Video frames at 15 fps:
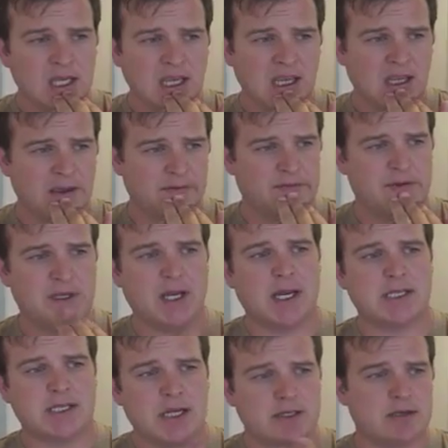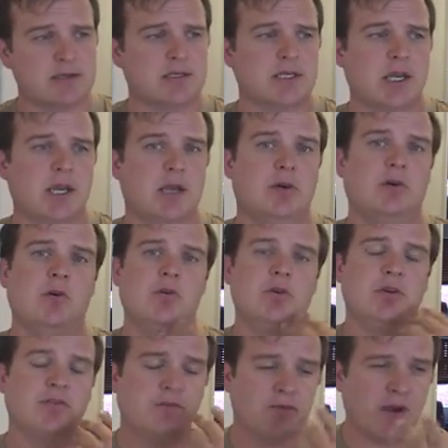And for you guys out there say, oh,
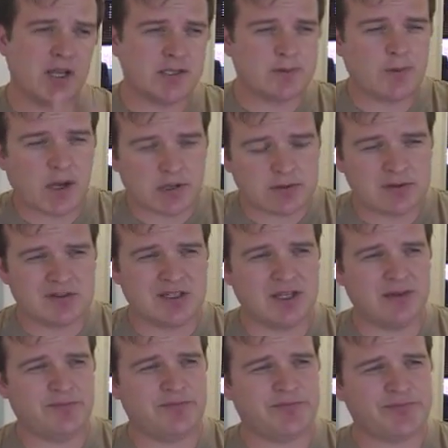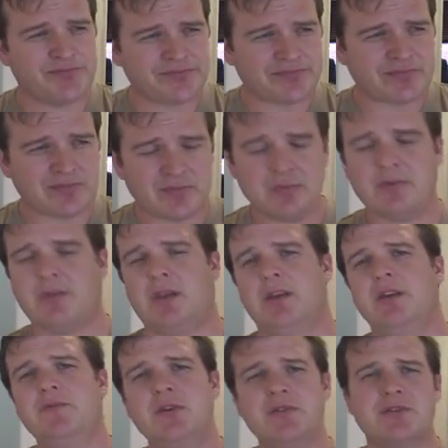you find sponsorship?
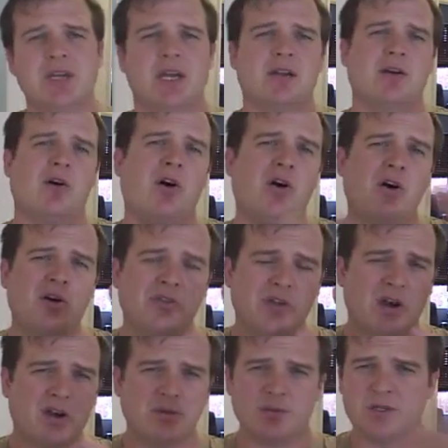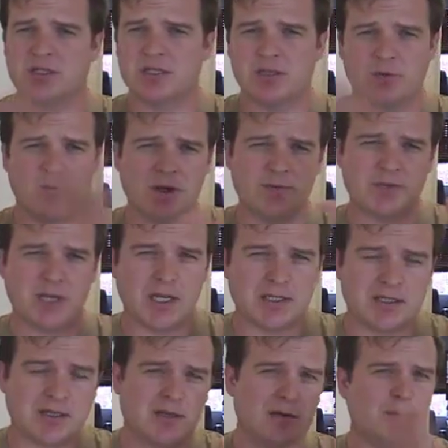If you take all the arm wrestling
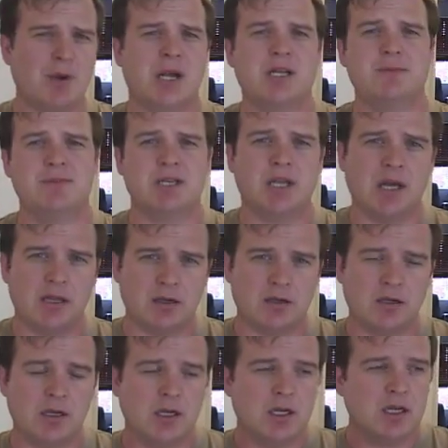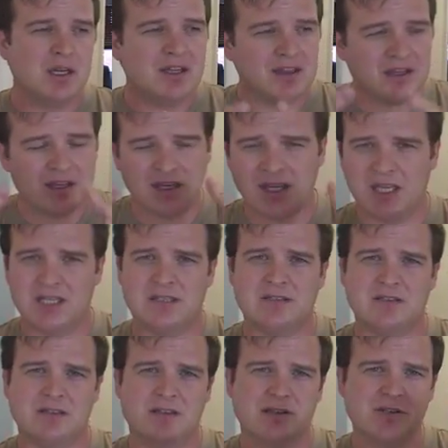websites and combine them together, the
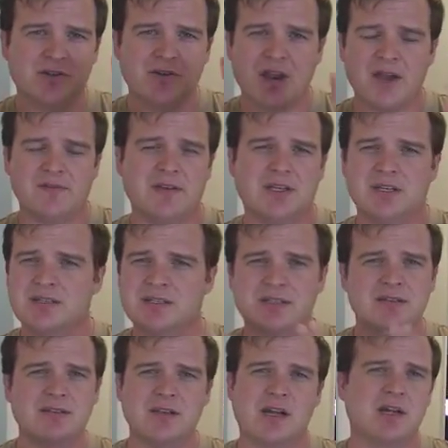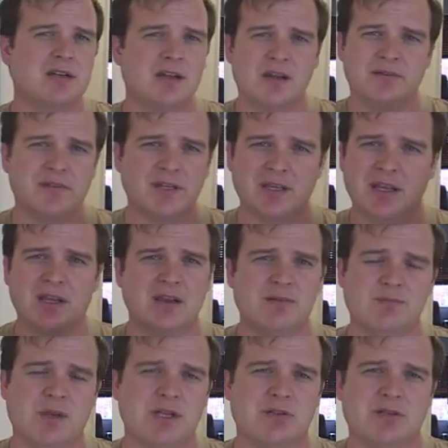hits and the traffic is still not enough to get a
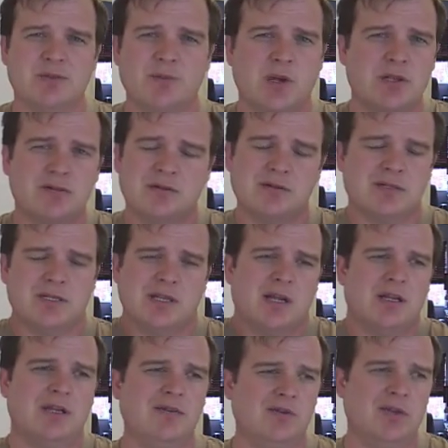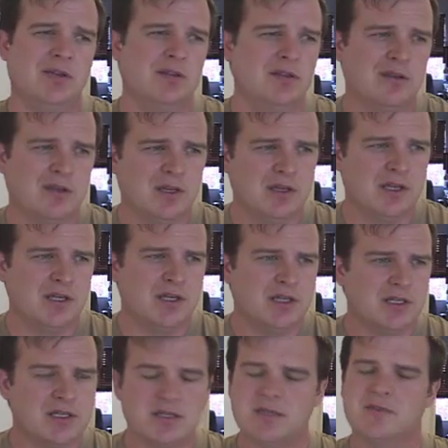major sponsor. It
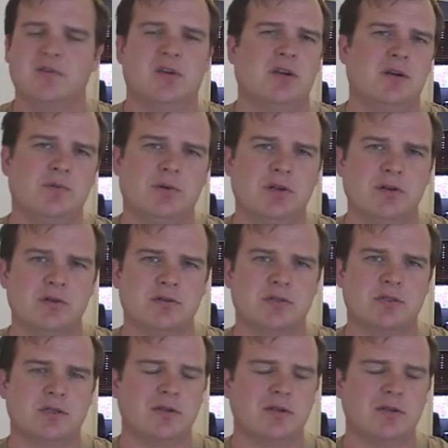doesn't even come close.